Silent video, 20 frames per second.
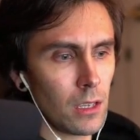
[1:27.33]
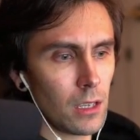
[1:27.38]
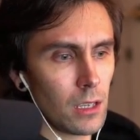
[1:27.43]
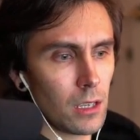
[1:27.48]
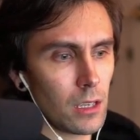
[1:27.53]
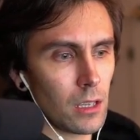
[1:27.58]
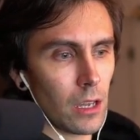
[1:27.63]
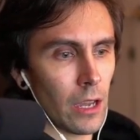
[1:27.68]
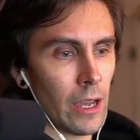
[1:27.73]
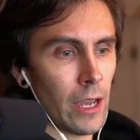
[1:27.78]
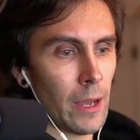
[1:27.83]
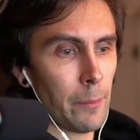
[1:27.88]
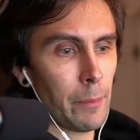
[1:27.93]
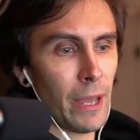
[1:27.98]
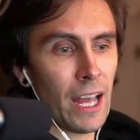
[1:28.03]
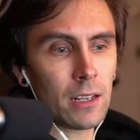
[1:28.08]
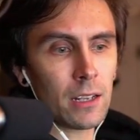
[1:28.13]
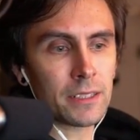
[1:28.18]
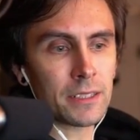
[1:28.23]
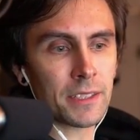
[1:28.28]

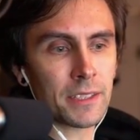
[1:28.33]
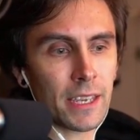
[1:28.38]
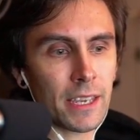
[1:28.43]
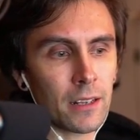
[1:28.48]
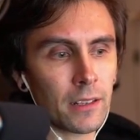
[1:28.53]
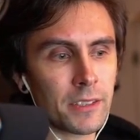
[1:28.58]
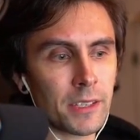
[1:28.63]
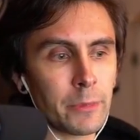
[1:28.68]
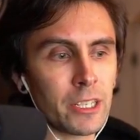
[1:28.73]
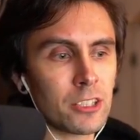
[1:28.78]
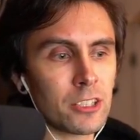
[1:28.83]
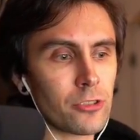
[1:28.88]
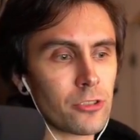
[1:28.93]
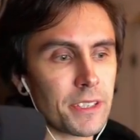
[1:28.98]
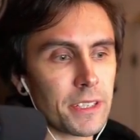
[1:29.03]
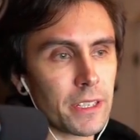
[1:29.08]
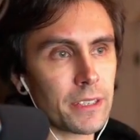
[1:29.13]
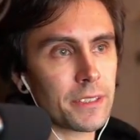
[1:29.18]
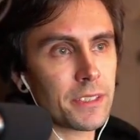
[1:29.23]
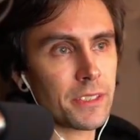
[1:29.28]
Paladin's getting some
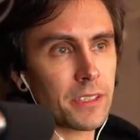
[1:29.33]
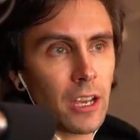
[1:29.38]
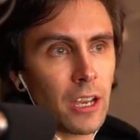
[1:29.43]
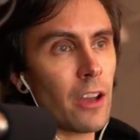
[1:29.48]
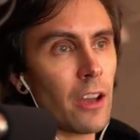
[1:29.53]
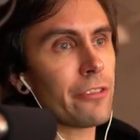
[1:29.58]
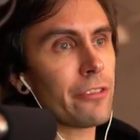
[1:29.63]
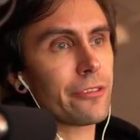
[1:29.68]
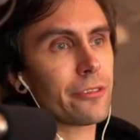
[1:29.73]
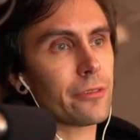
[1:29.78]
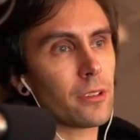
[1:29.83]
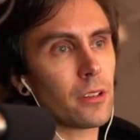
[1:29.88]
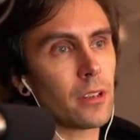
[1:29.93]
interesting stuff.